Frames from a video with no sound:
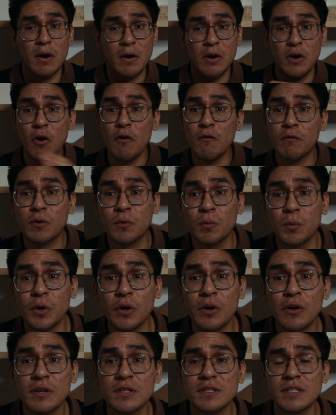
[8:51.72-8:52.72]
go for
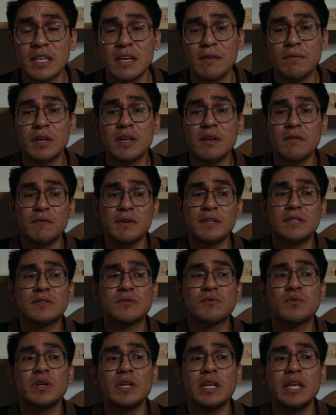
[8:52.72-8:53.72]
walks, even if
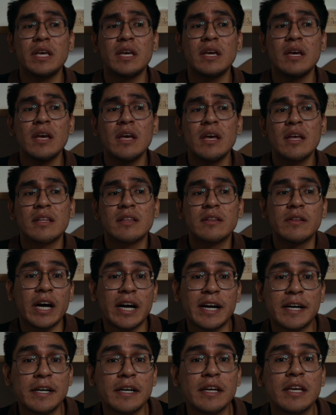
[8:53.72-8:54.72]
it's really
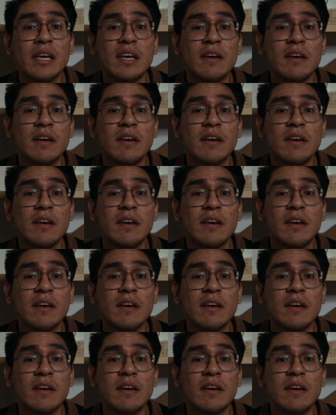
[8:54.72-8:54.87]
dark,